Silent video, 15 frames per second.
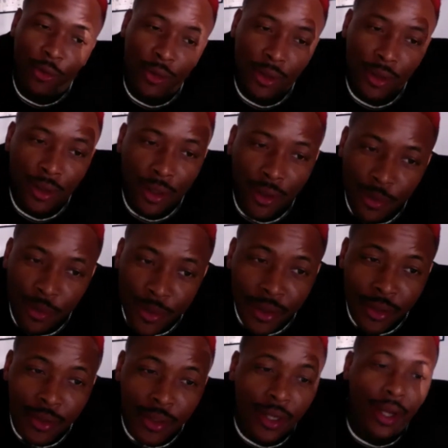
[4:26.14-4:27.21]
really know, man.
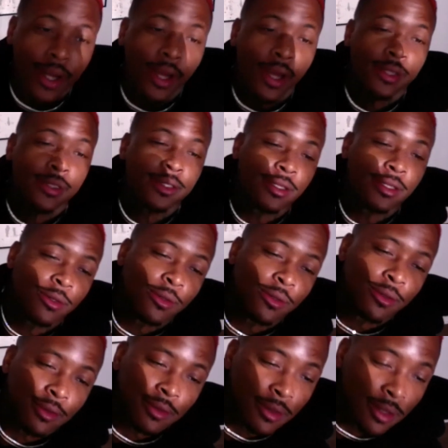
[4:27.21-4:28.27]
You gotta ask the little,
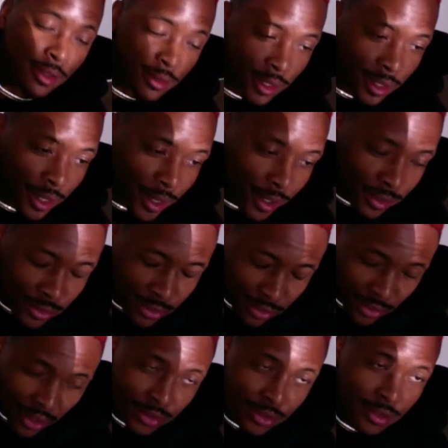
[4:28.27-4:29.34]
oh, you gotta ask the
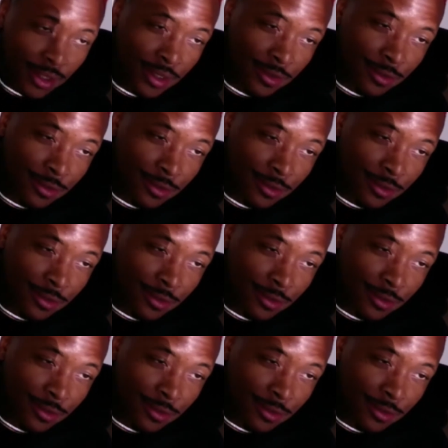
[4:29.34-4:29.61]
United States of